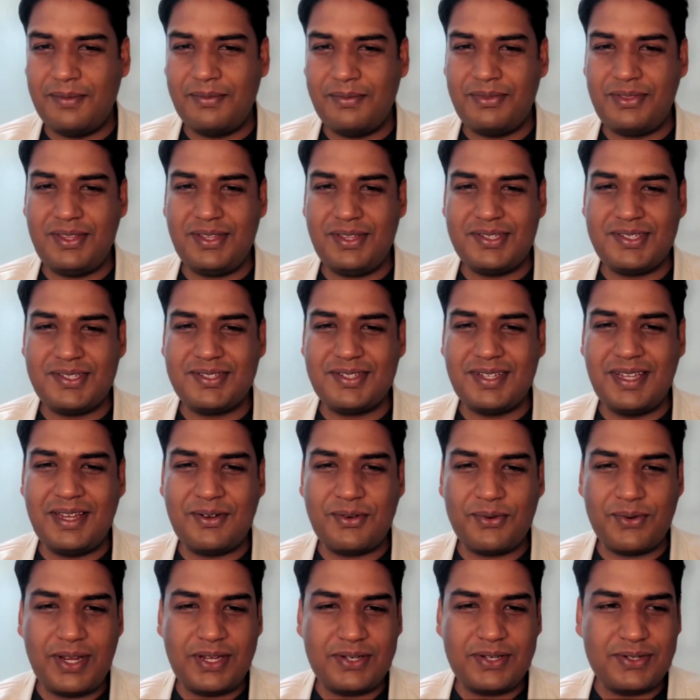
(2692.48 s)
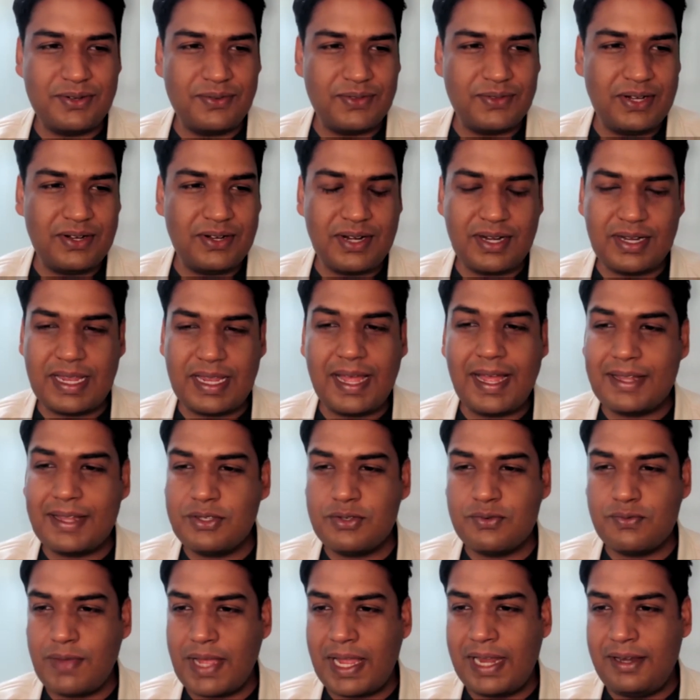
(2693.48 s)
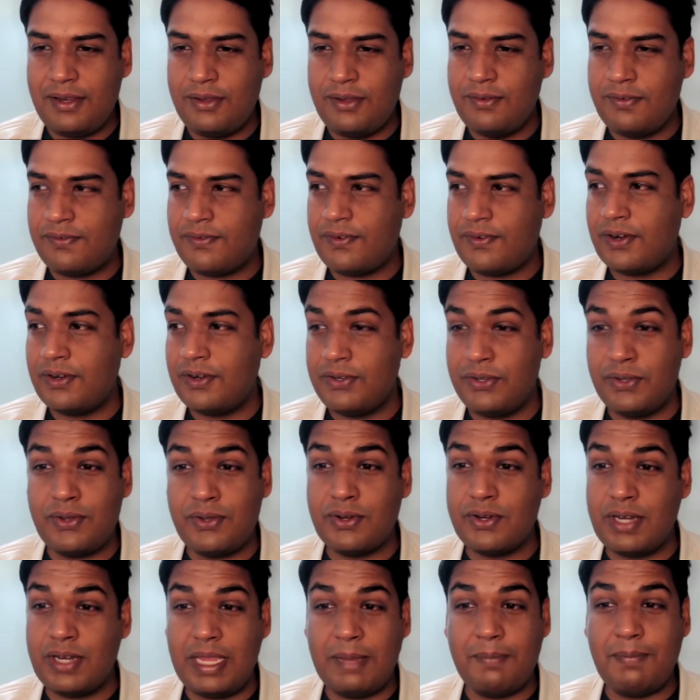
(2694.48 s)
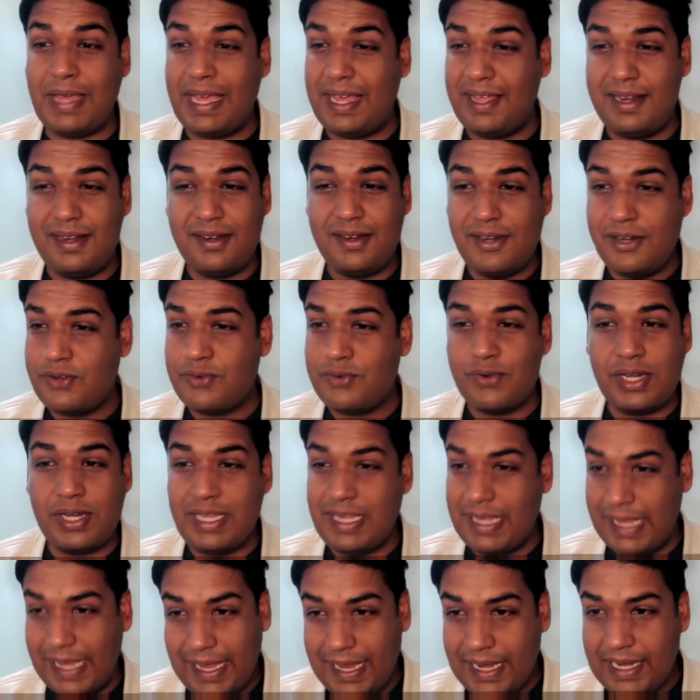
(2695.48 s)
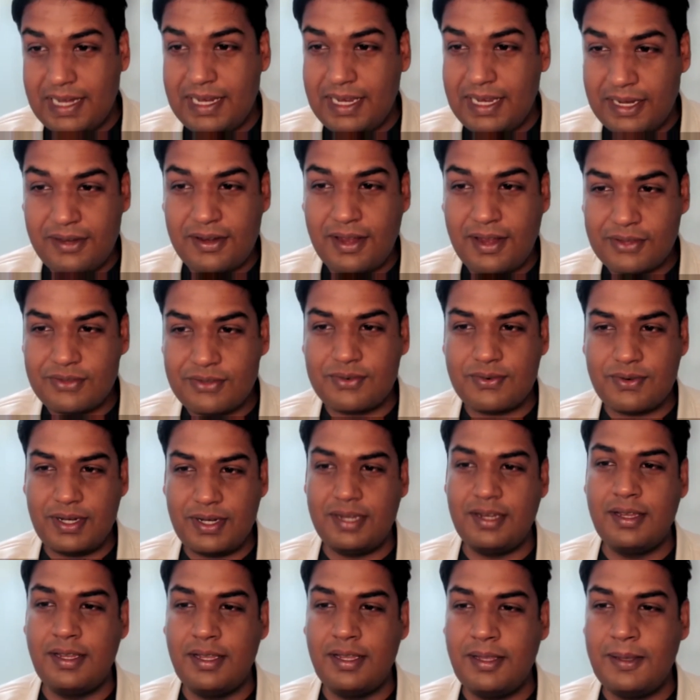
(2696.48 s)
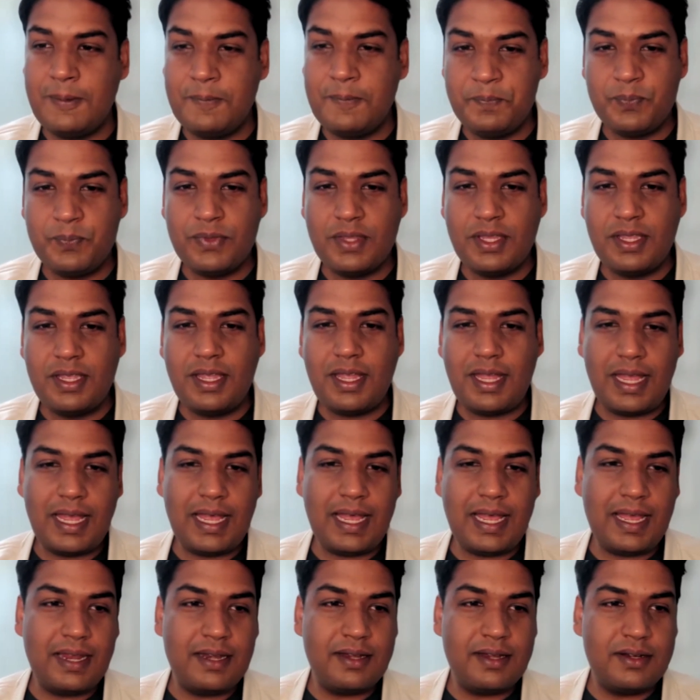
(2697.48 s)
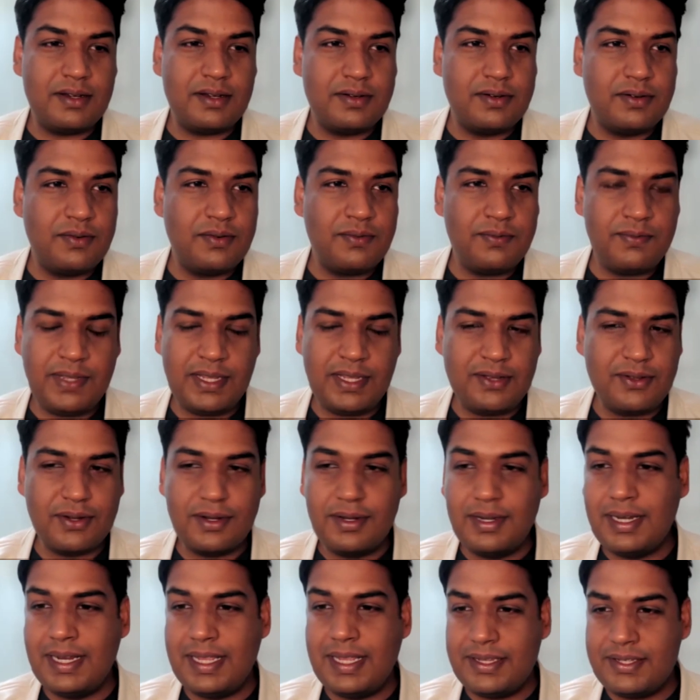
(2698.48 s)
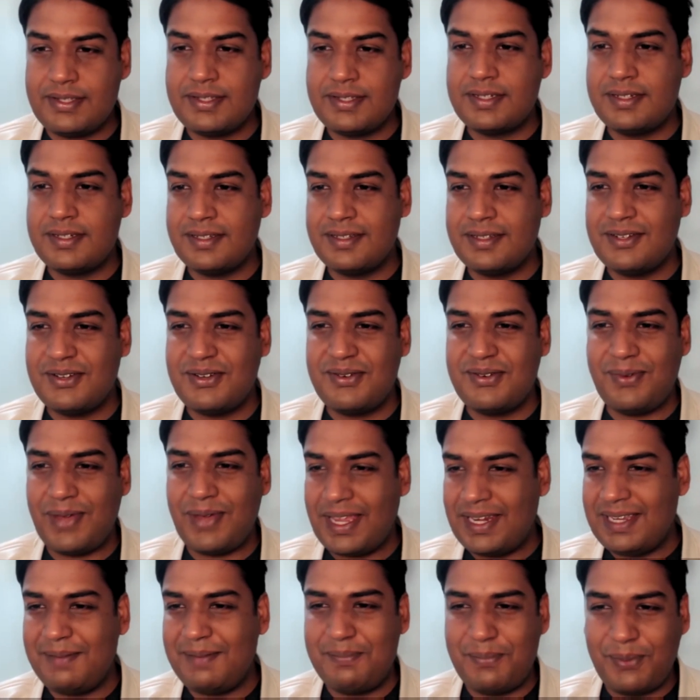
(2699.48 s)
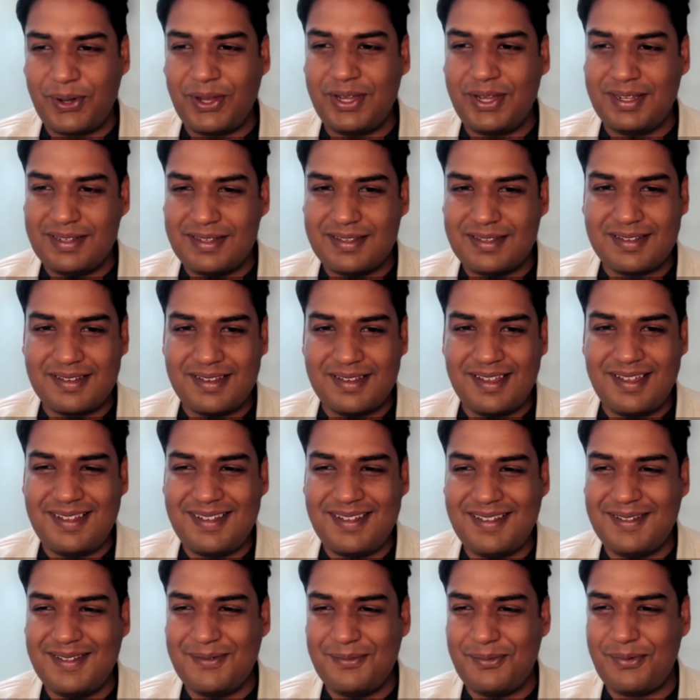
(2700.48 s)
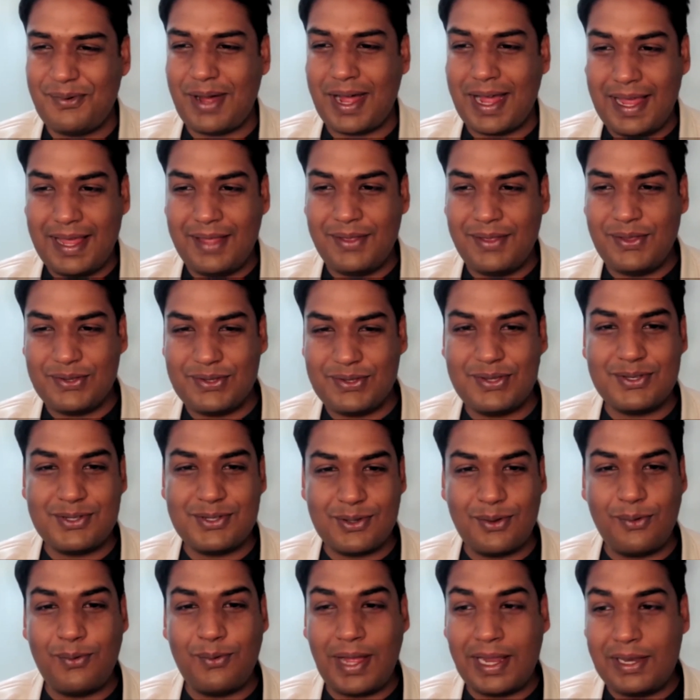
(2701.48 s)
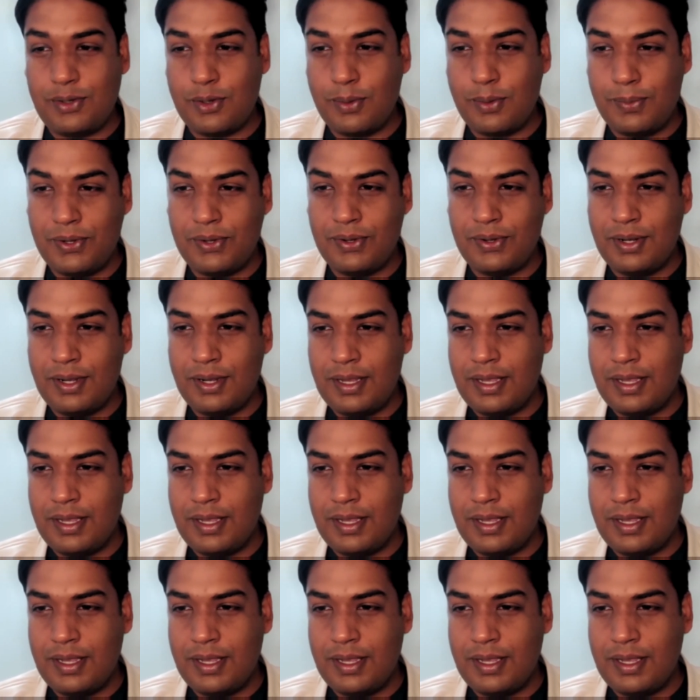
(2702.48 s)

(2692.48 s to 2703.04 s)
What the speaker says: this iteration of the internet adds value for, you could name literally any industry, and we could list 20 points why this is so valuable